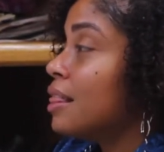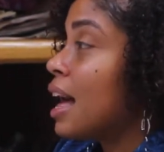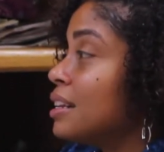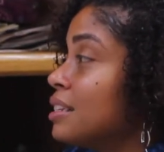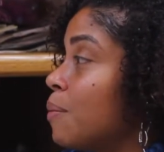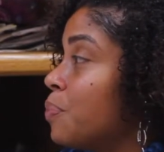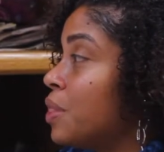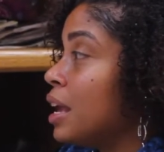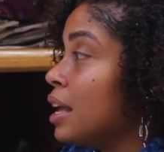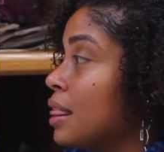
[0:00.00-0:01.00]
that's
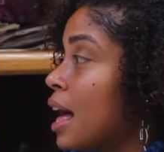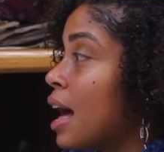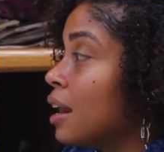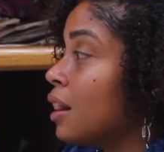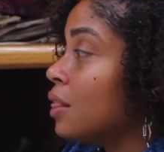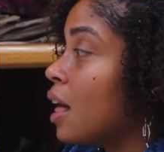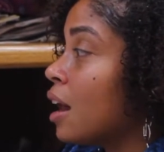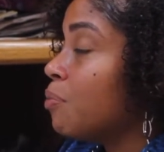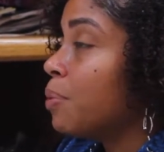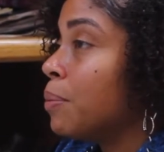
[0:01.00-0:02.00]
something that a
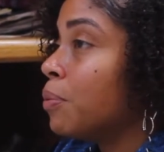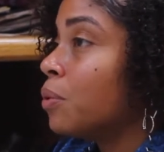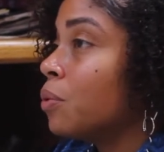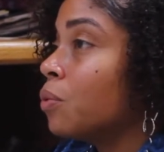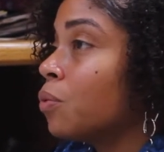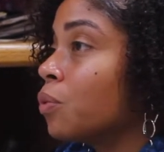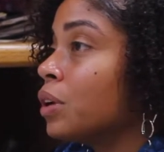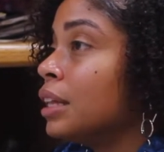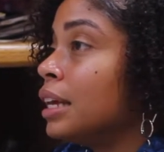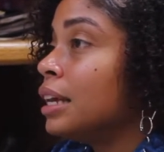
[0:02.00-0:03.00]
lot of people
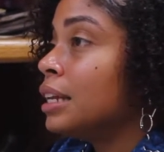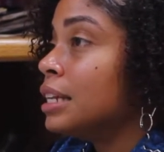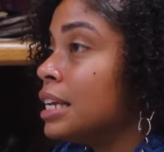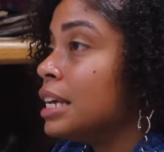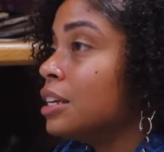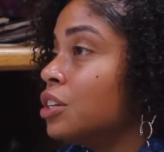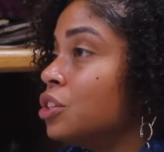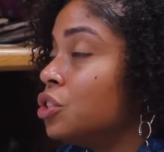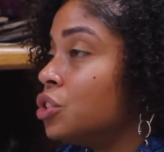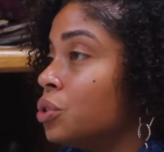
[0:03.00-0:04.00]
really need
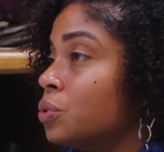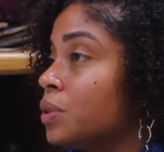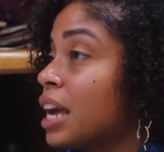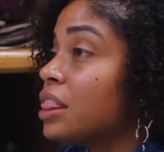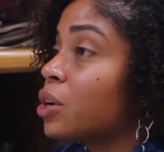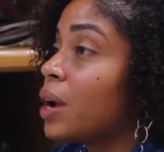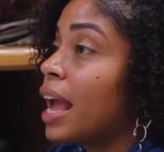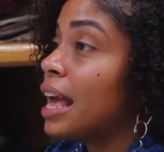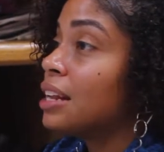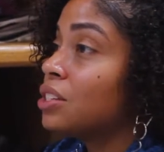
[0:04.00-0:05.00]
to get their
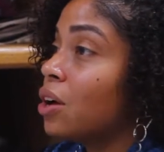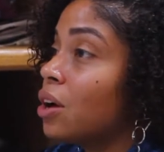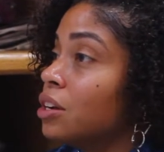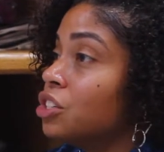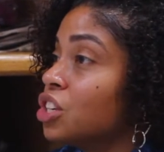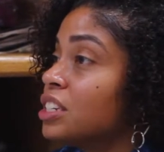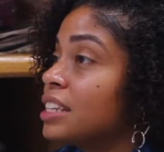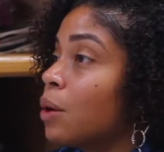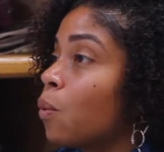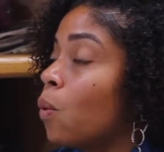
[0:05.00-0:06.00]
hands on. Just
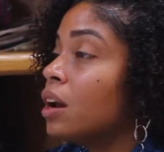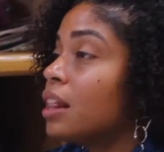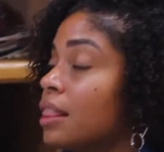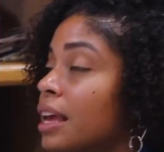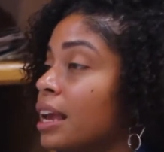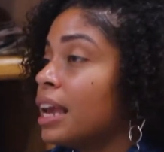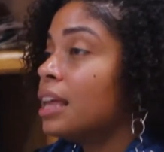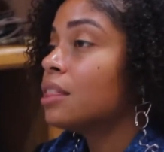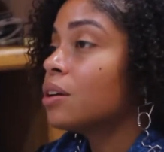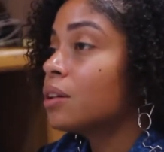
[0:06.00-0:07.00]
that one thing
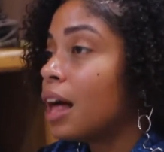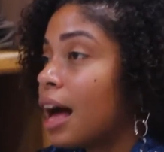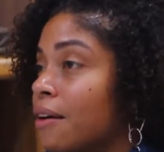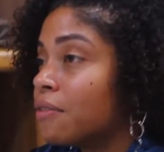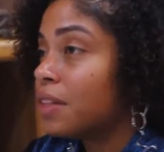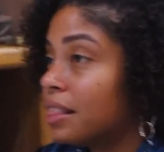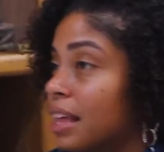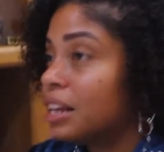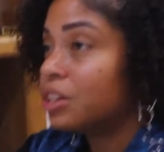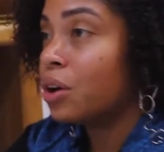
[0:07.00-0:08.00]
in their life that
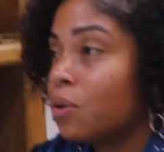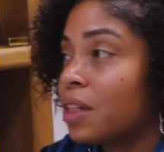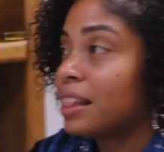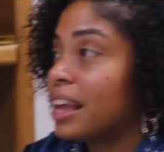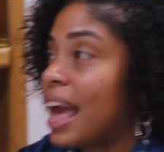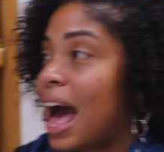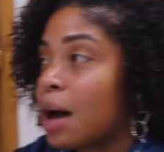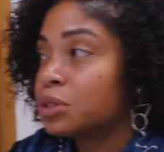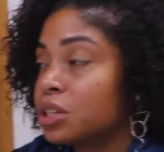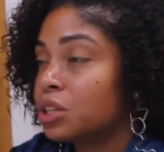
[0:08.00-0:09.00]
they know that they
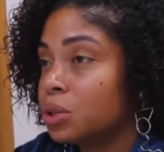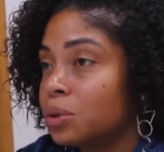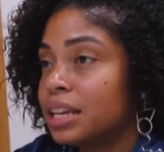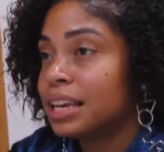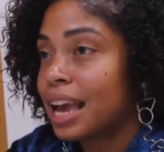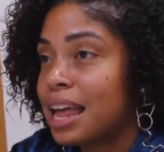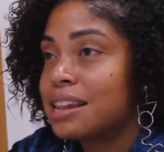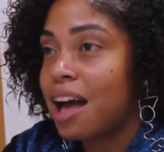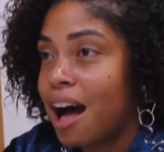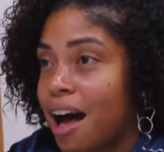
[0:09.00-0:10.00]
absolutely
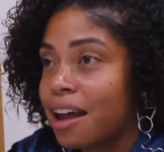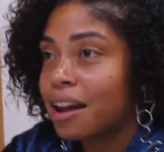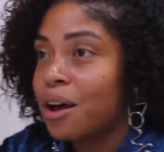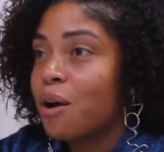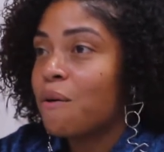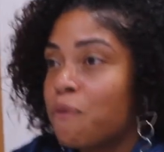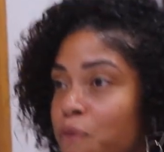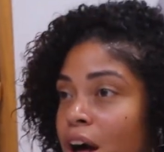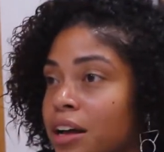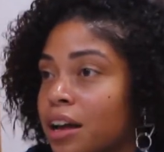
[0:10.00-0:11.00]
cannot
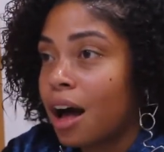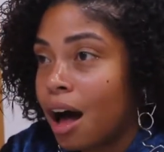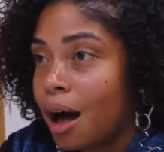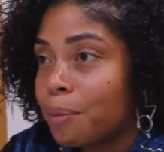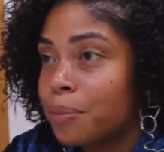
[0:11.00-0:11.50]
fuck up.